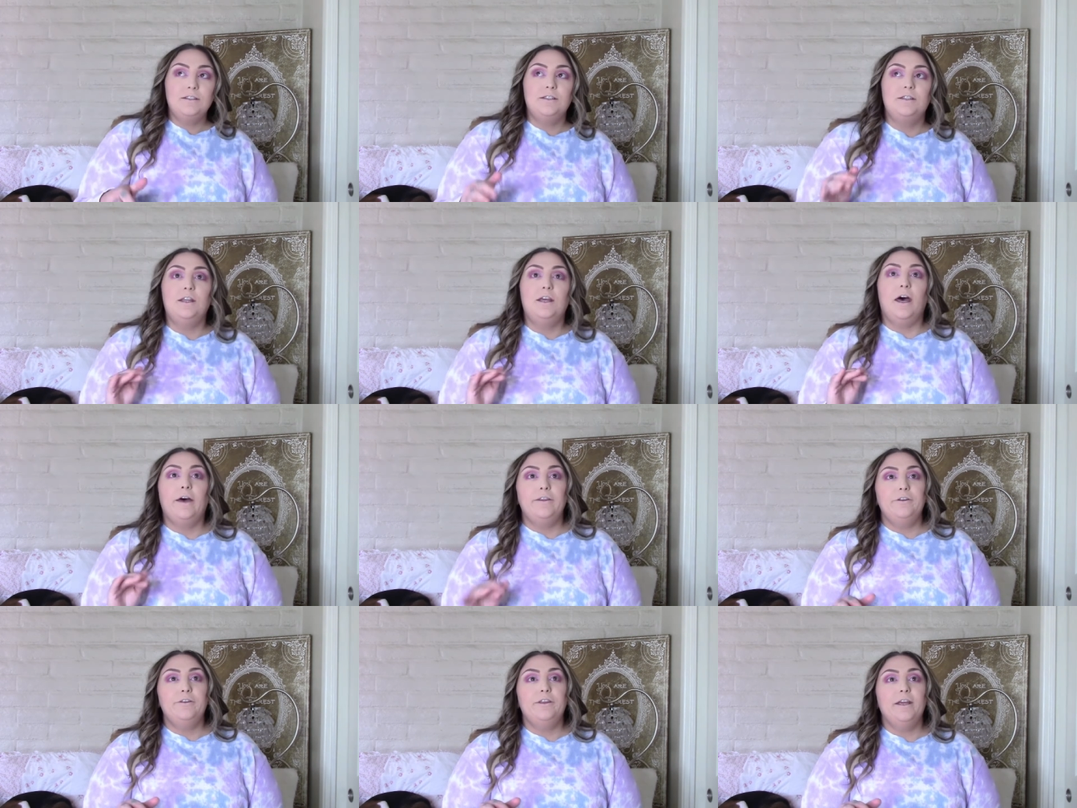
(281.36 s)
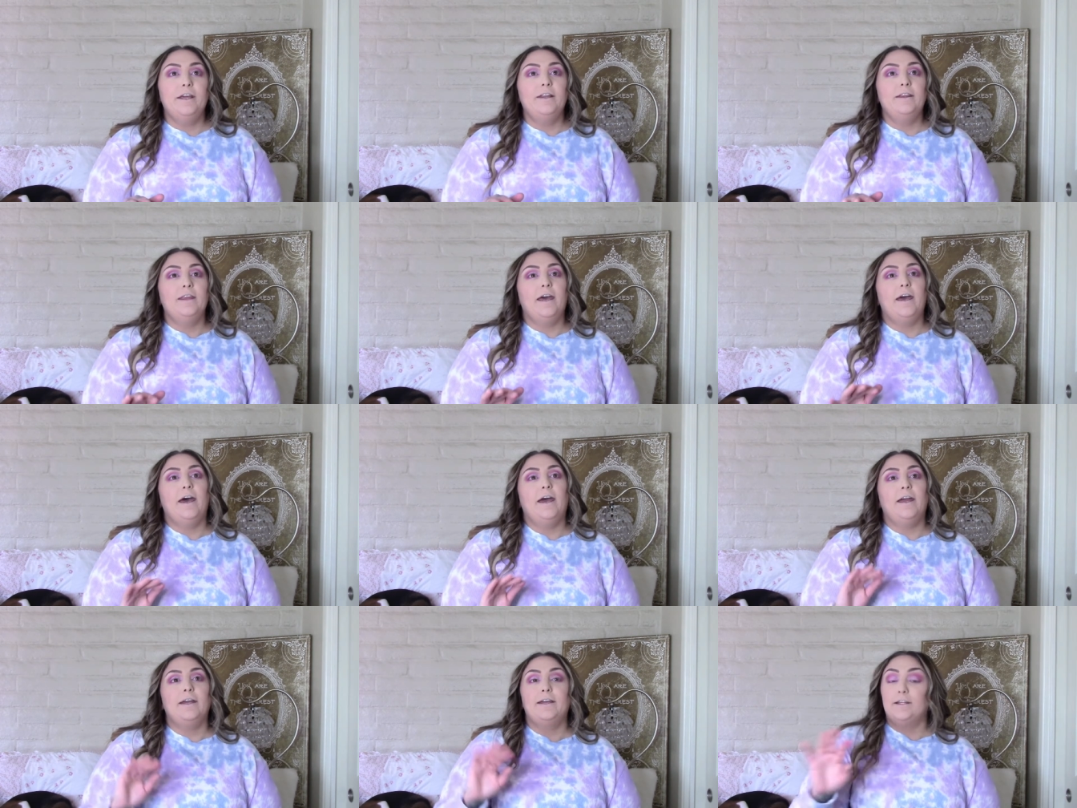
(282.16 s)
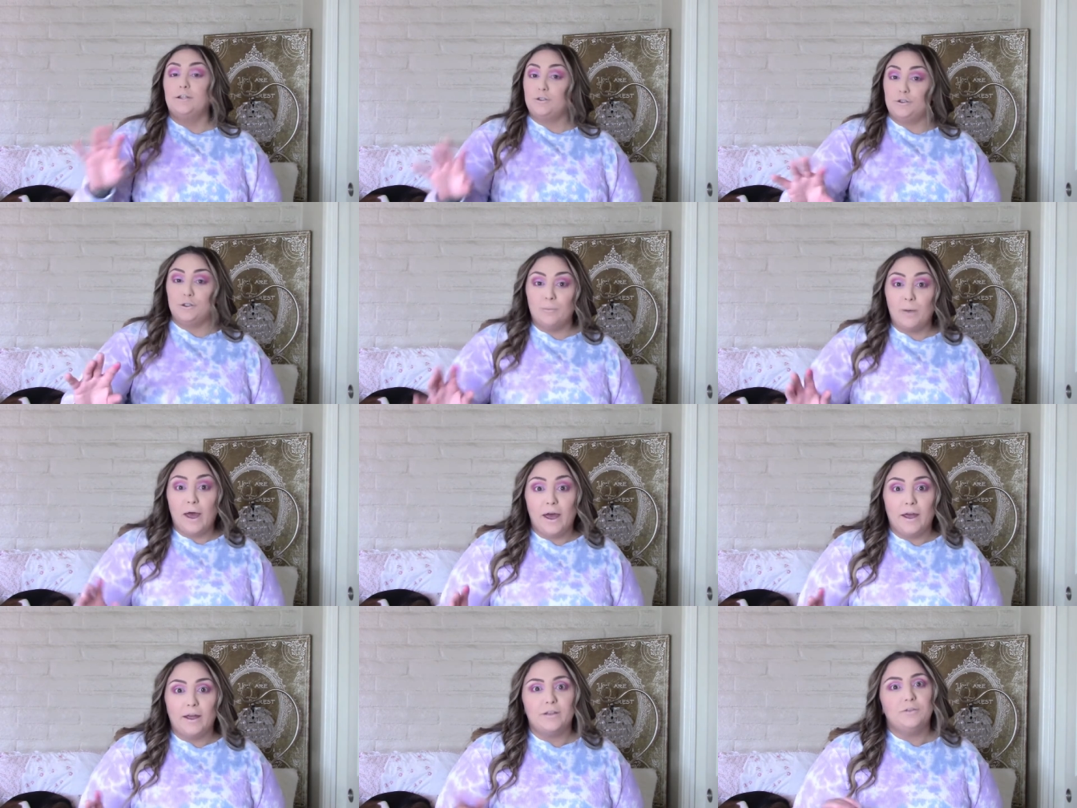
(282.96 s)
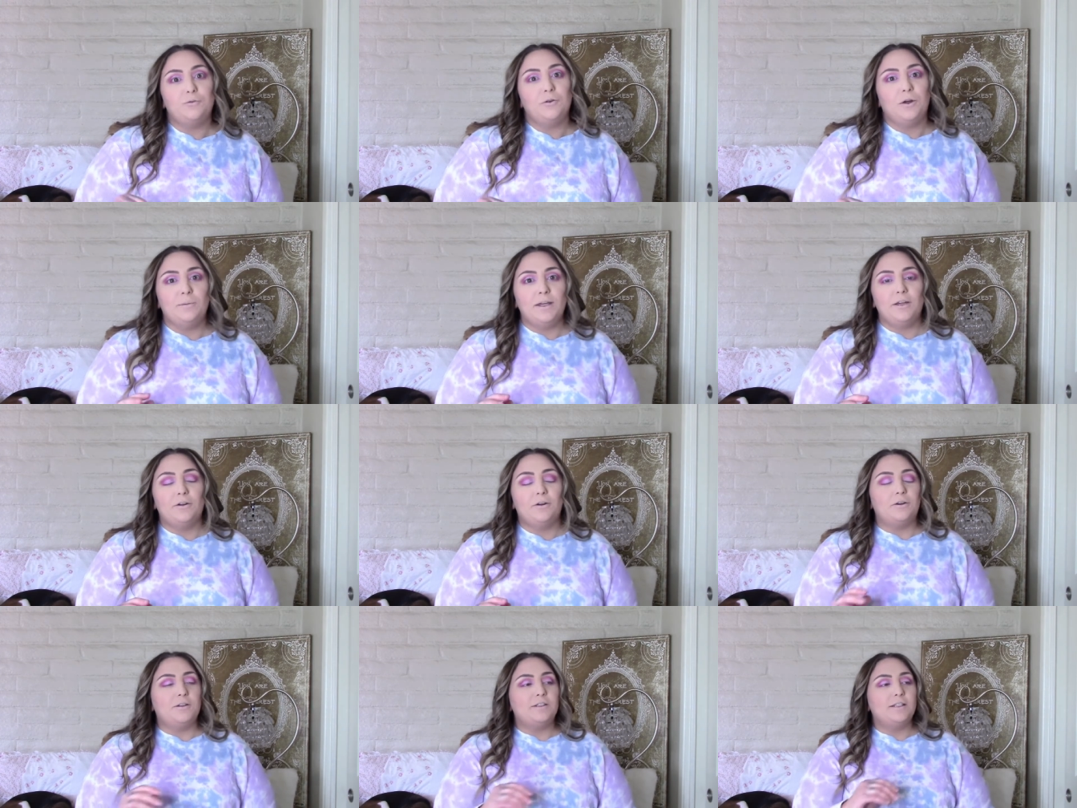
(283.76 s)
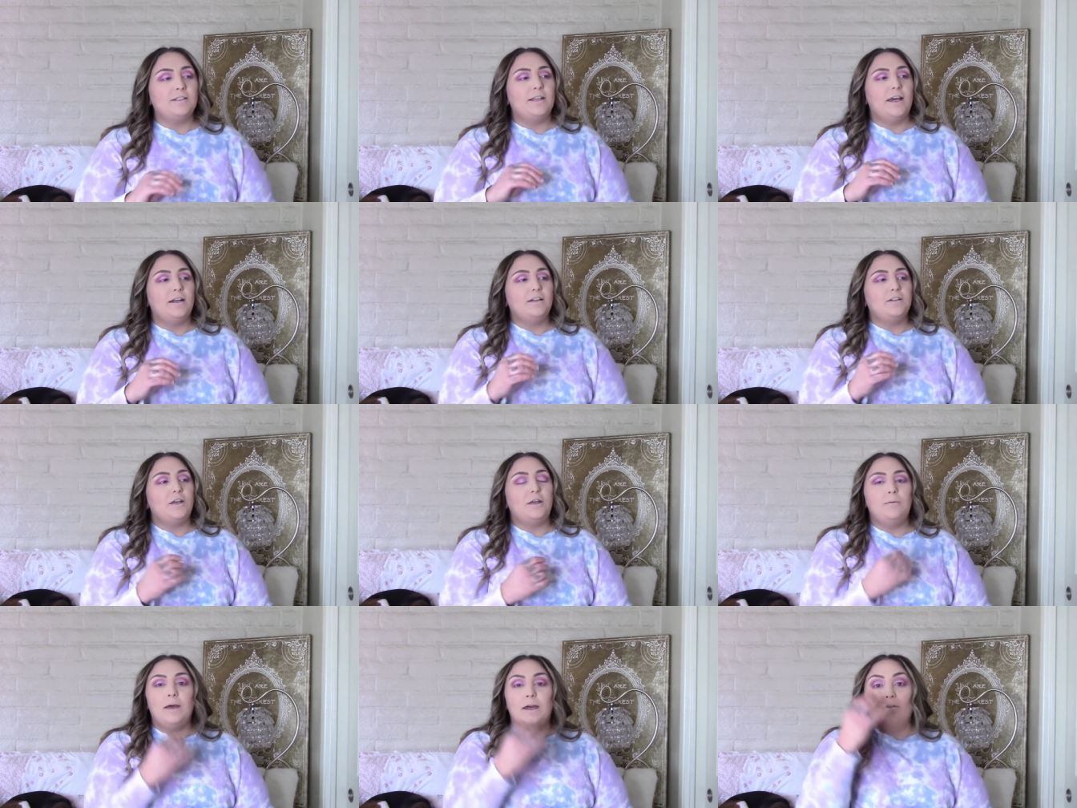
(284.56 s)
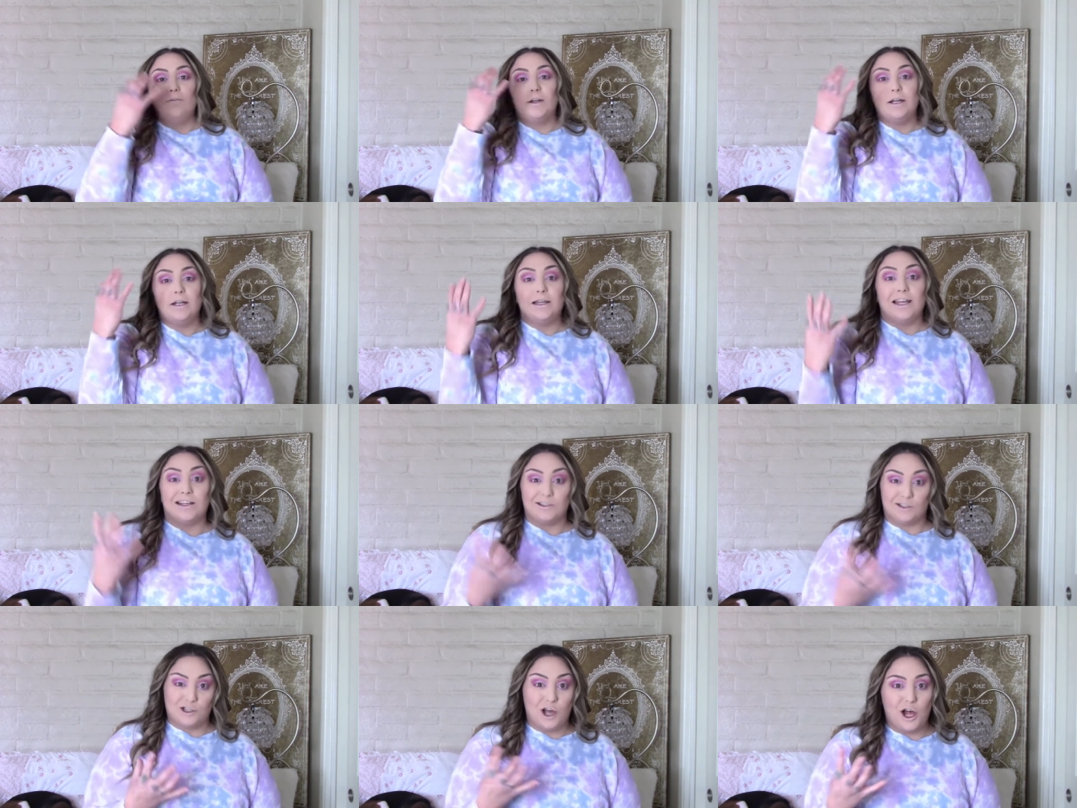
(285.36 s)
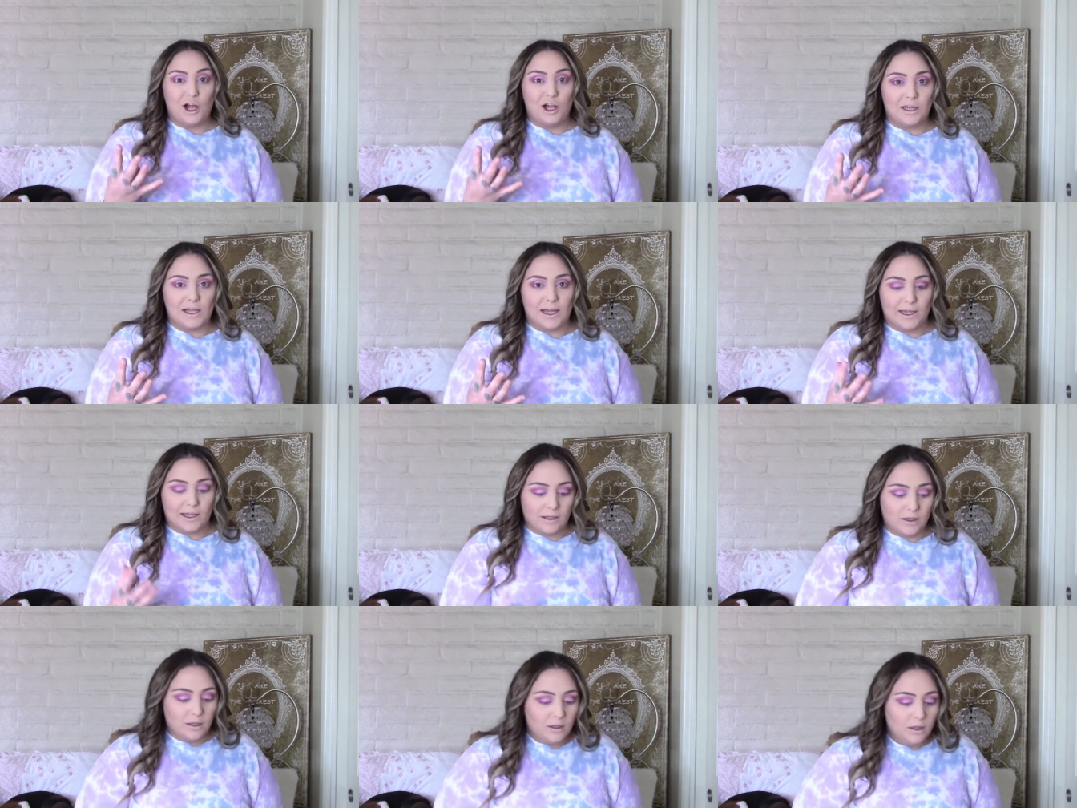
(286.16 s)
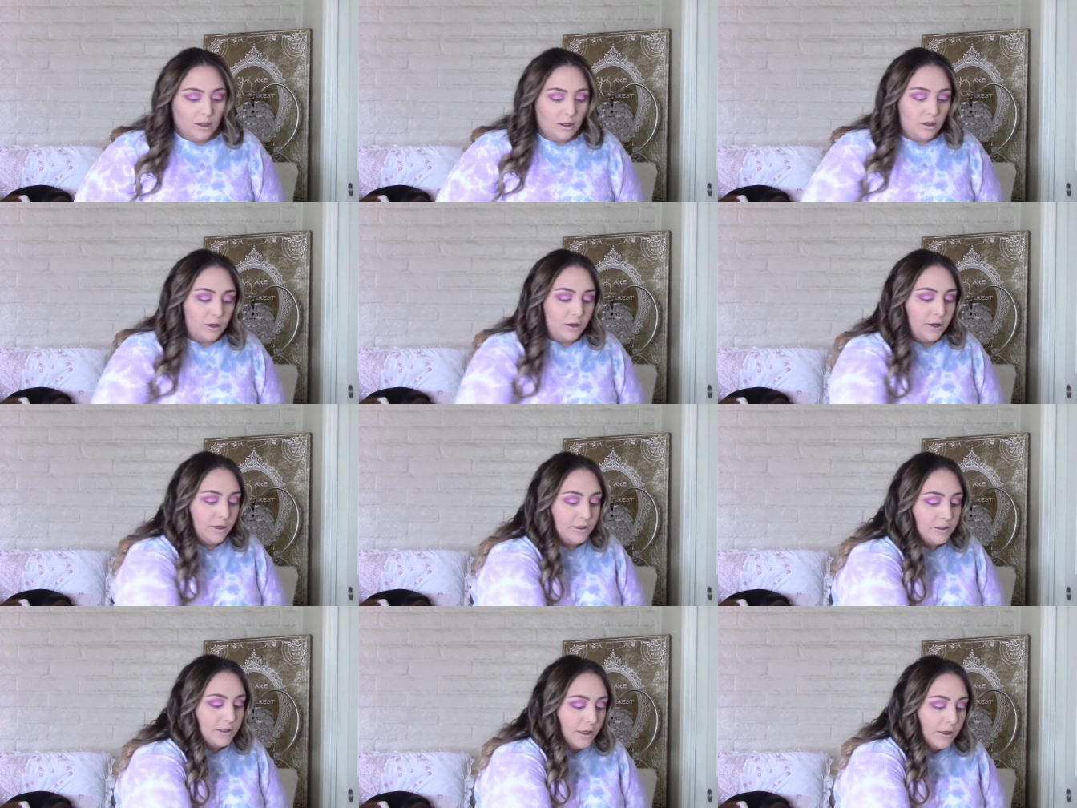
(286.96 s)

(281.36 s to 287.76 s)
The other thing that I can surmise from e-girls is that it's all about very like doll-like looks.